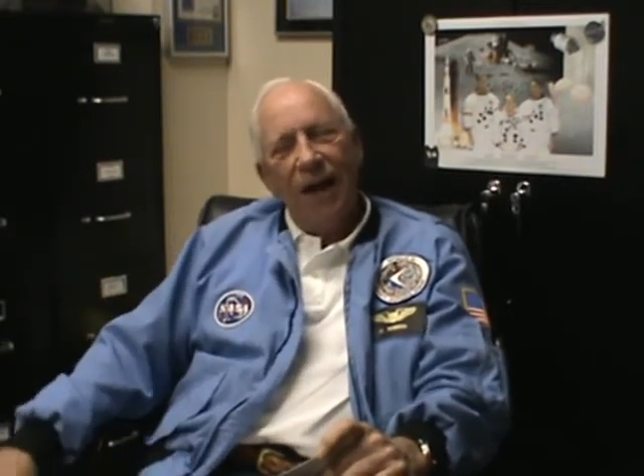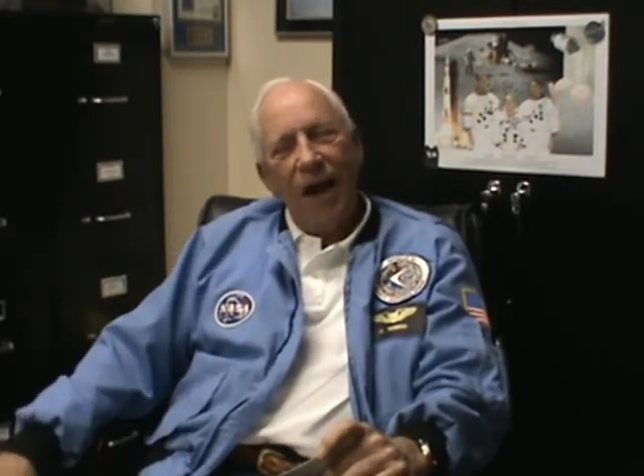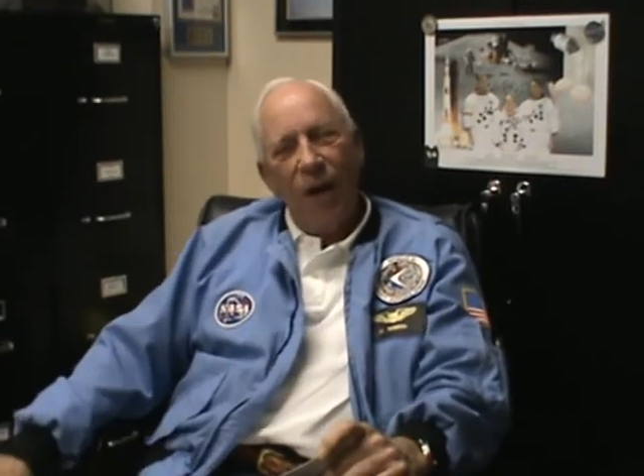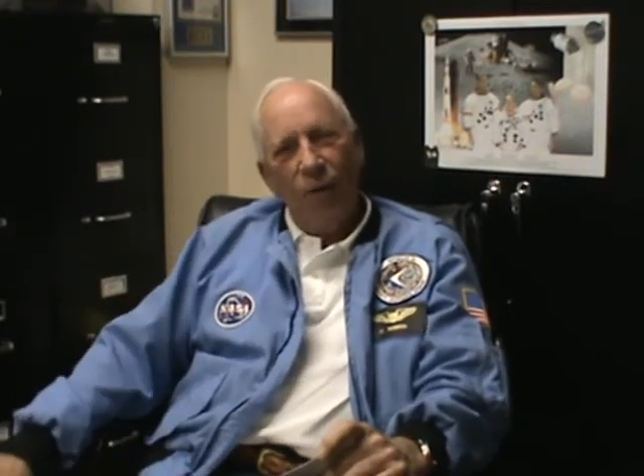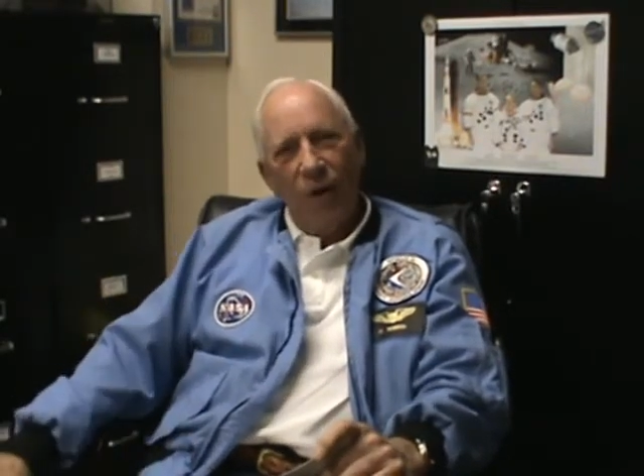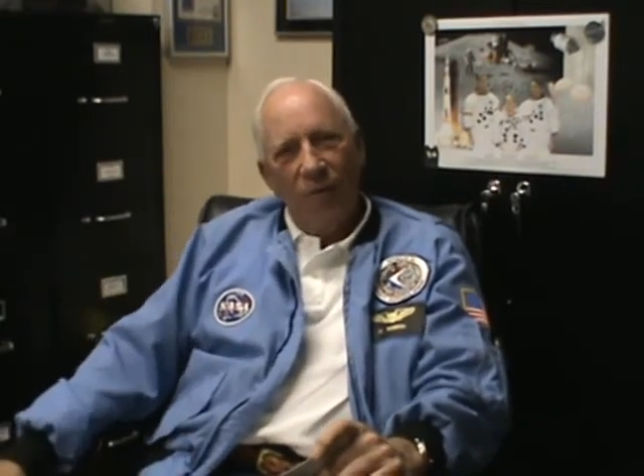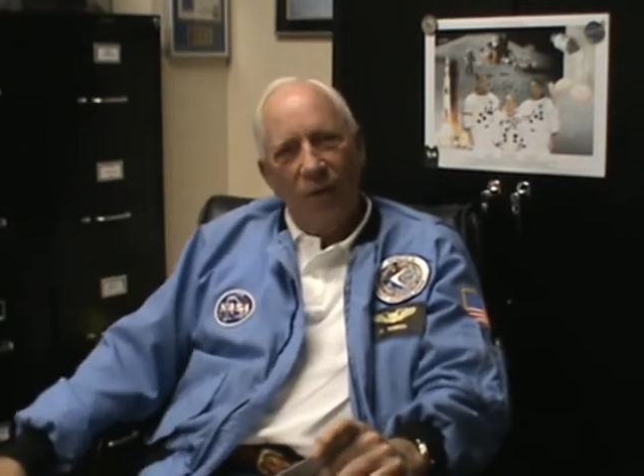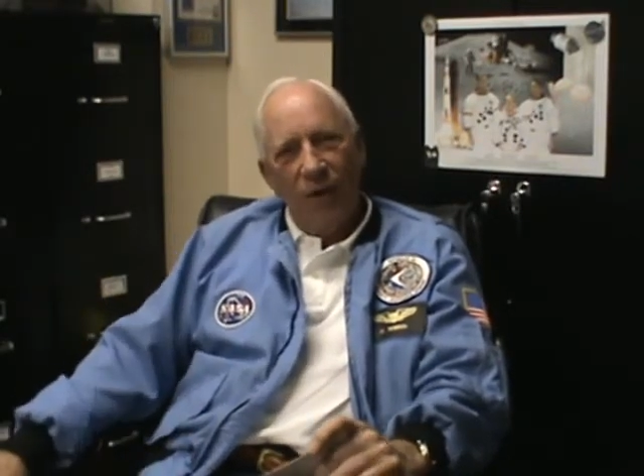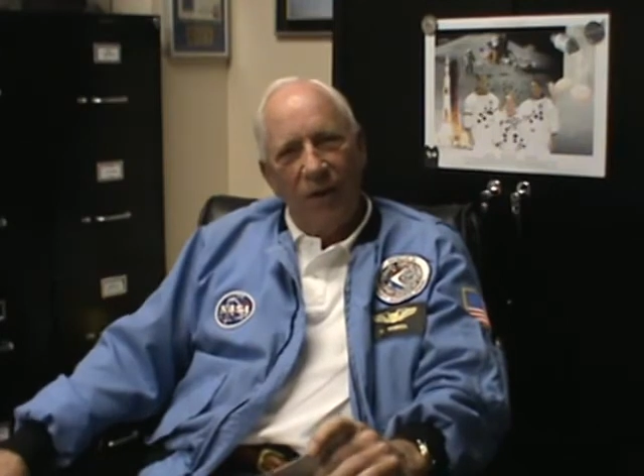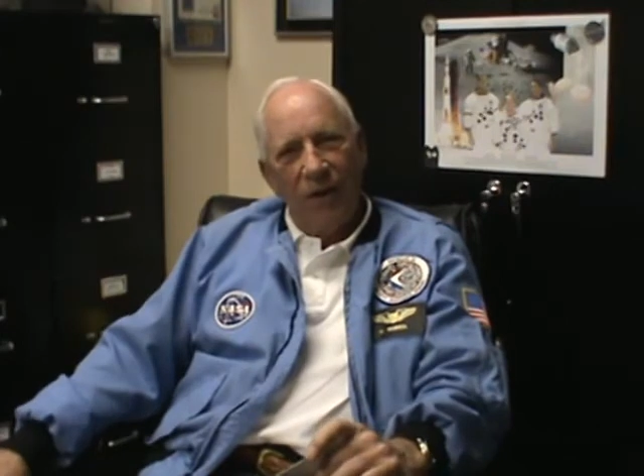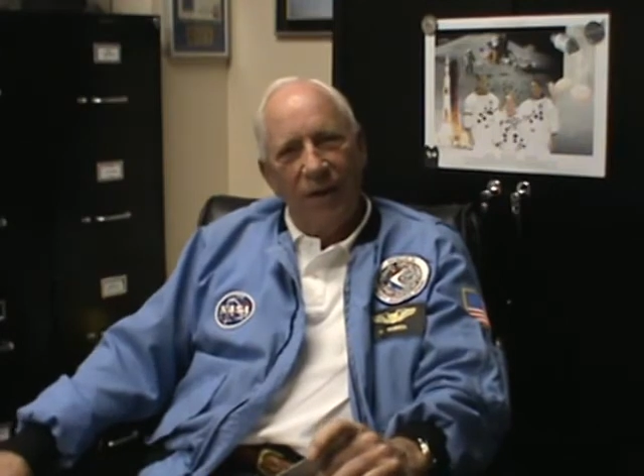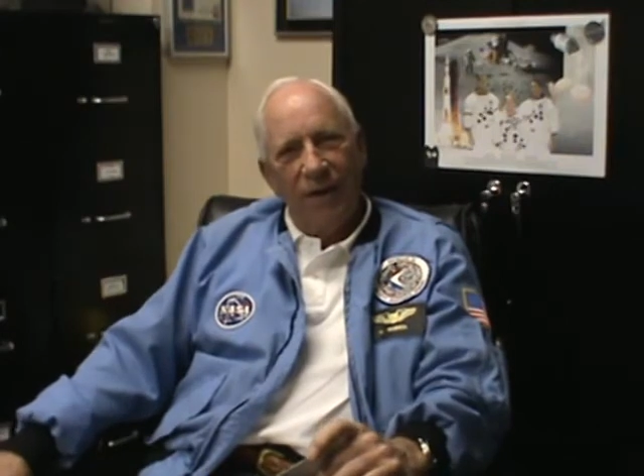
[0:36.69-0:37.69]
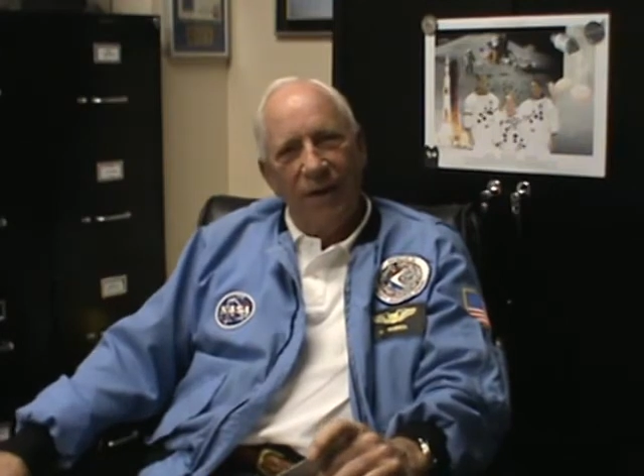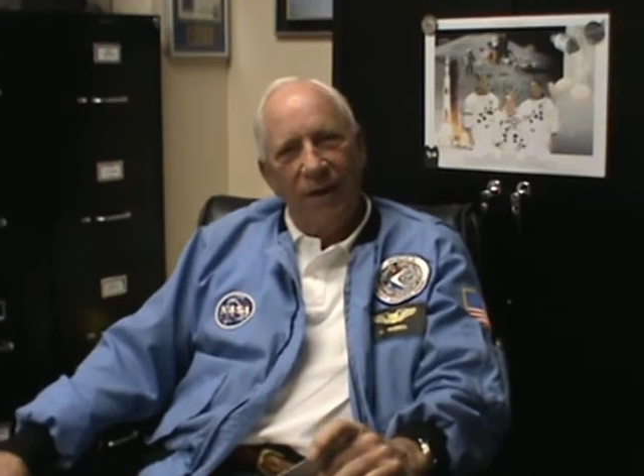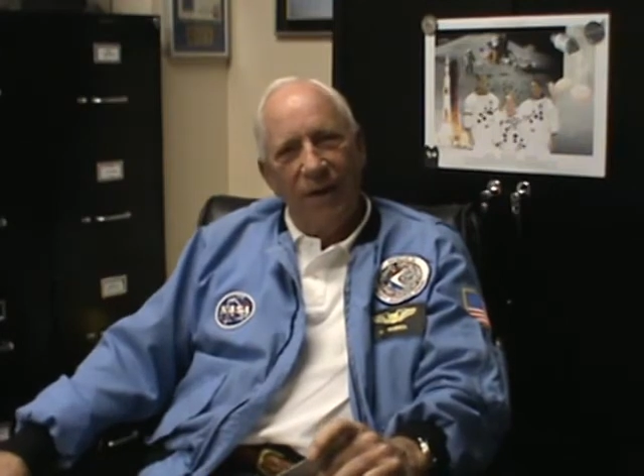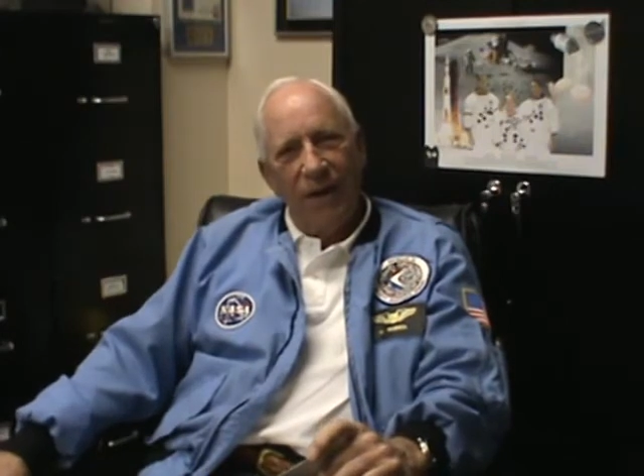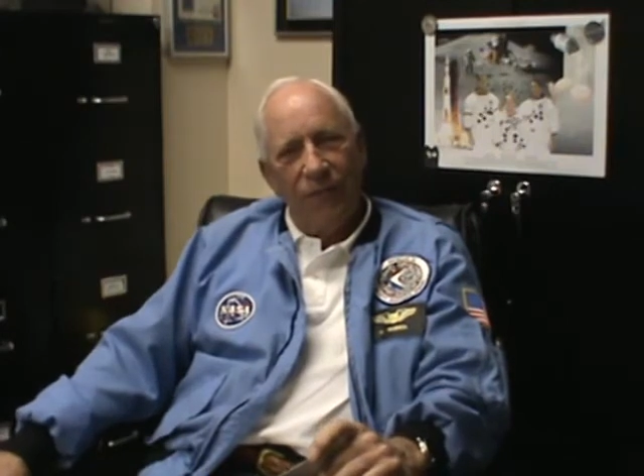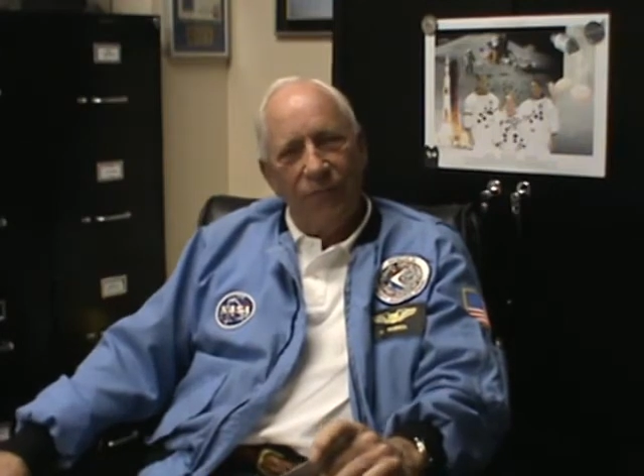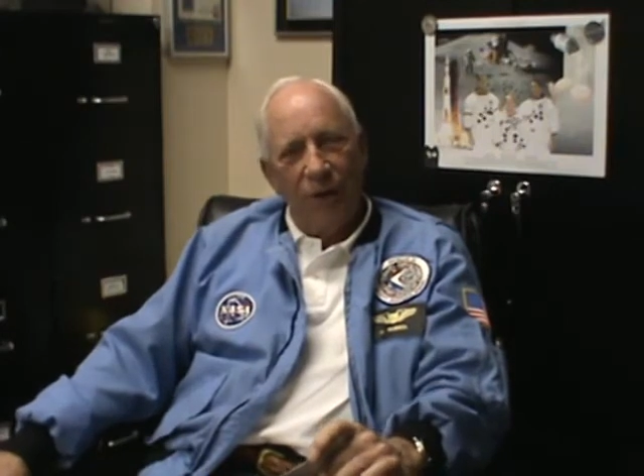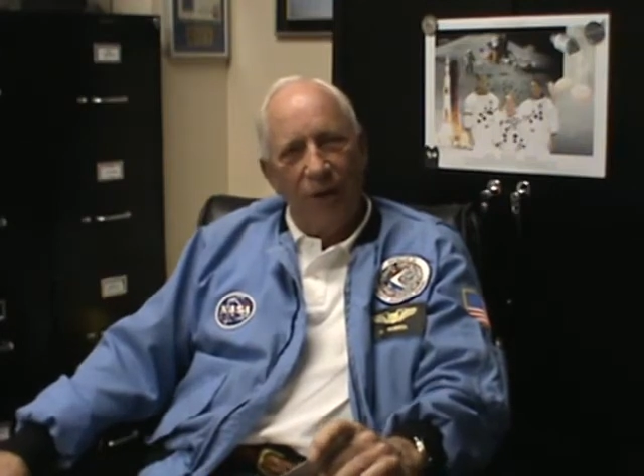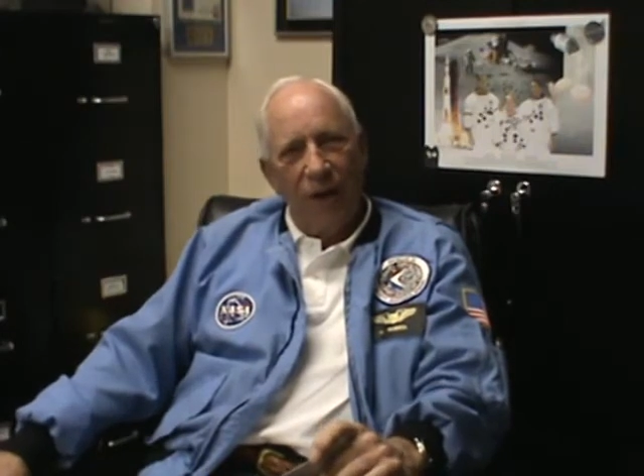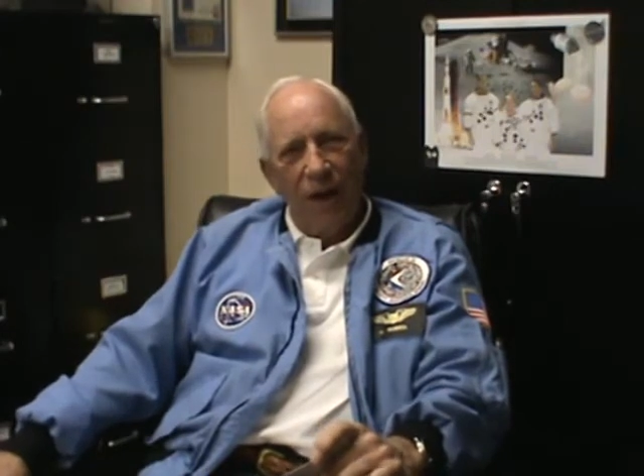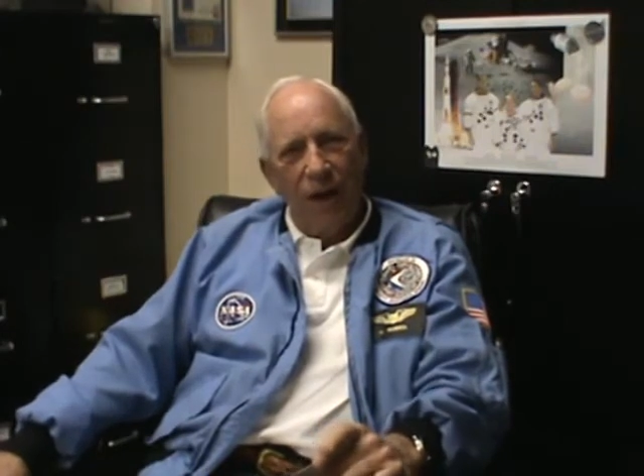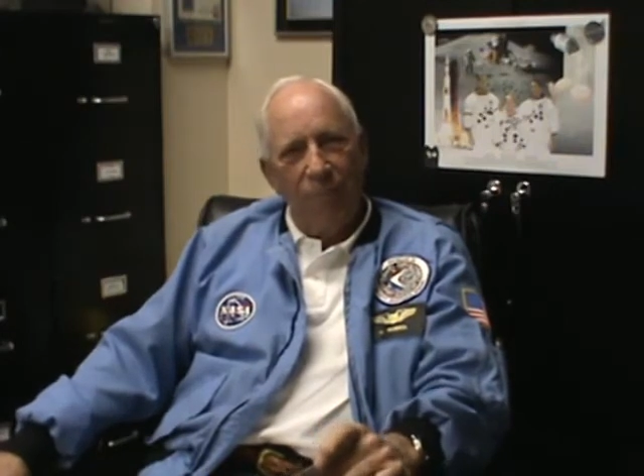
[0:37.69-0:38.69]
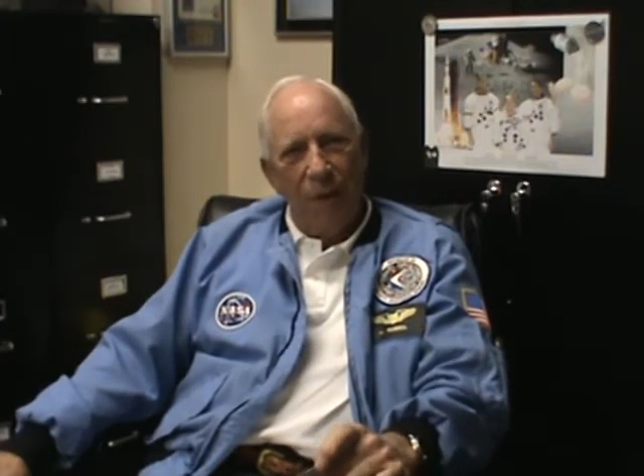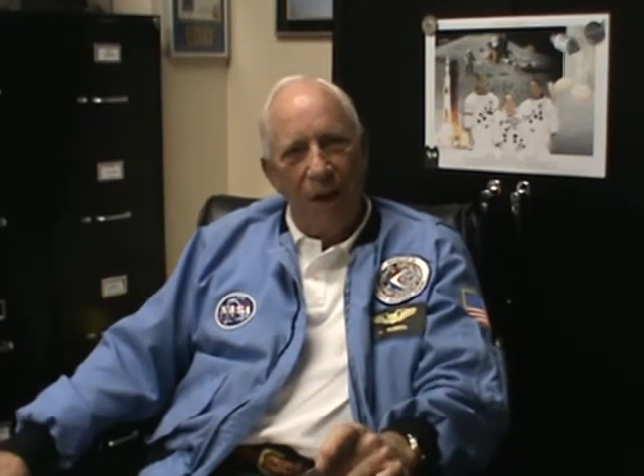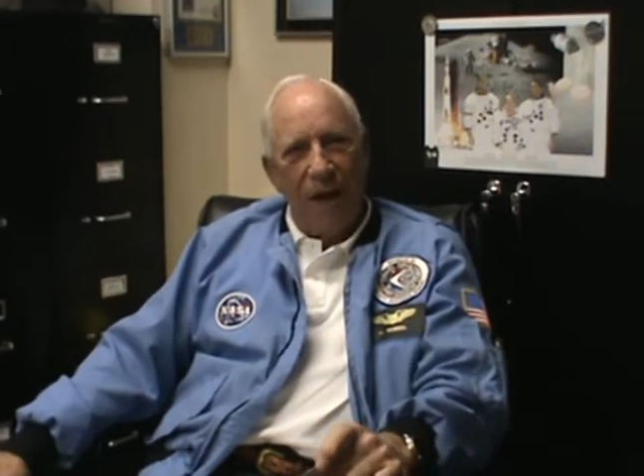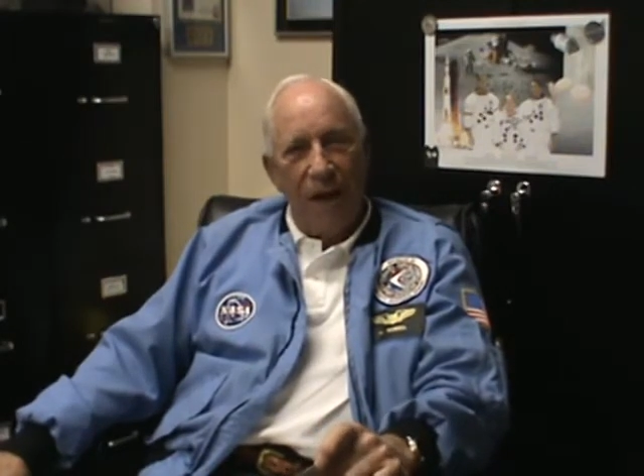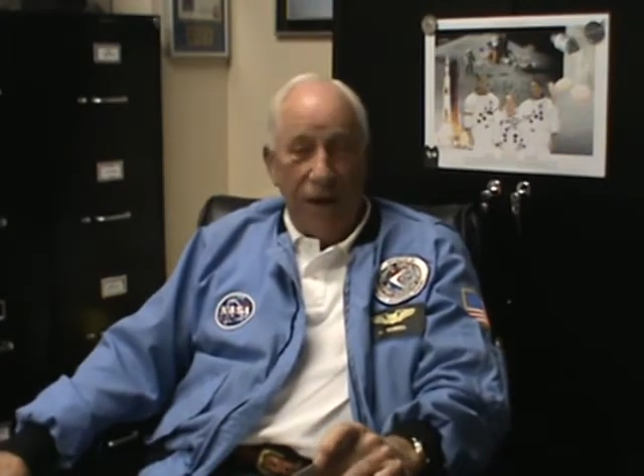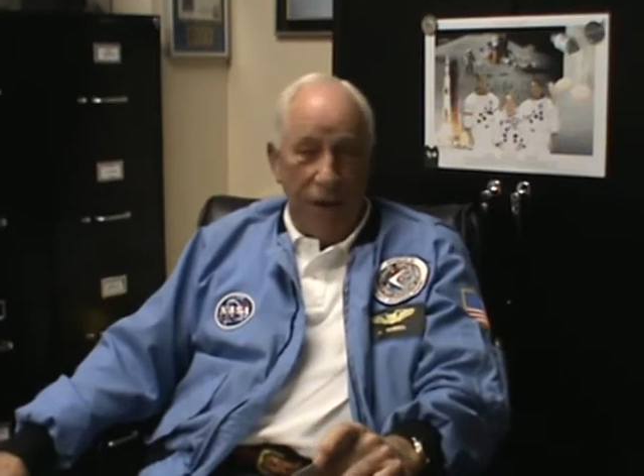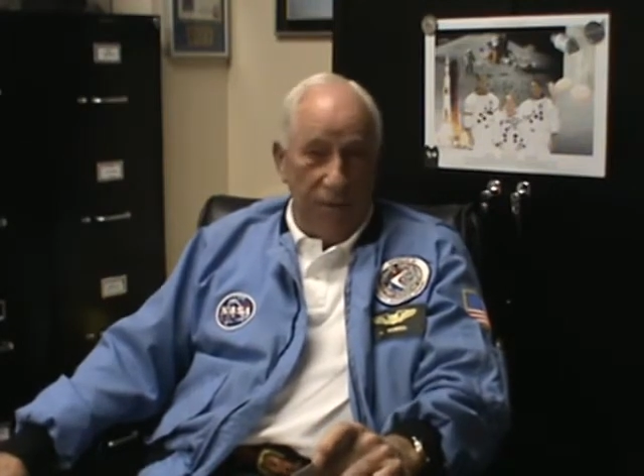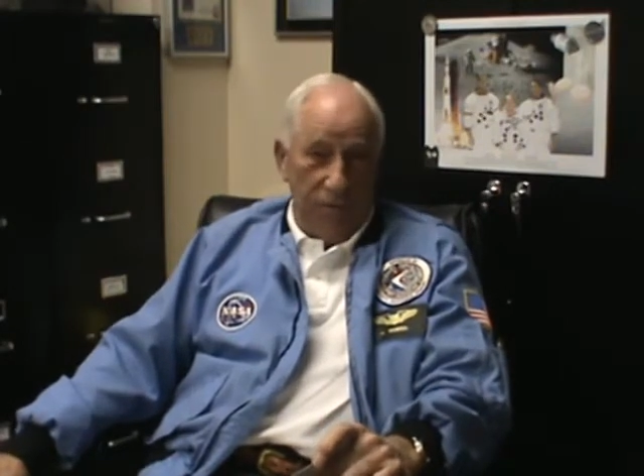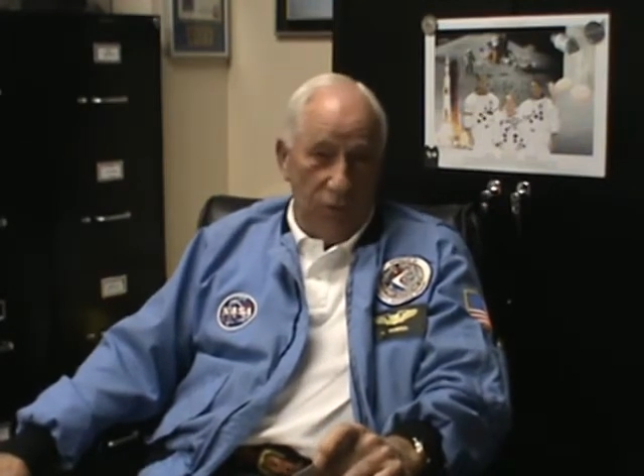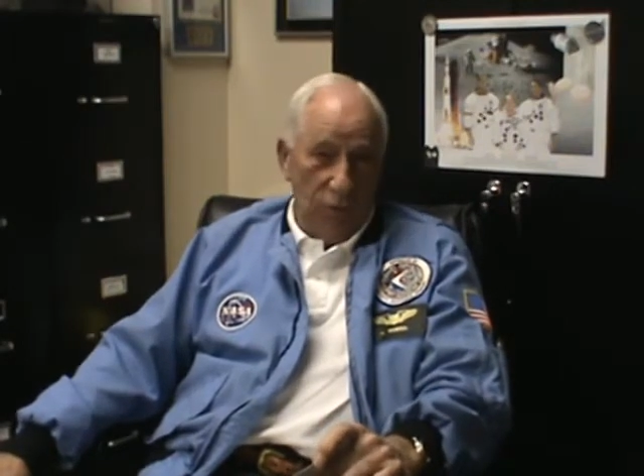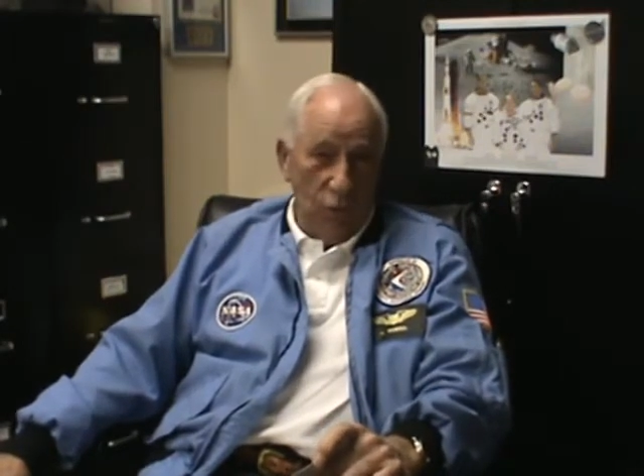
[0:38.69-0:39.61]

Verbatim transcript: However, if there had been a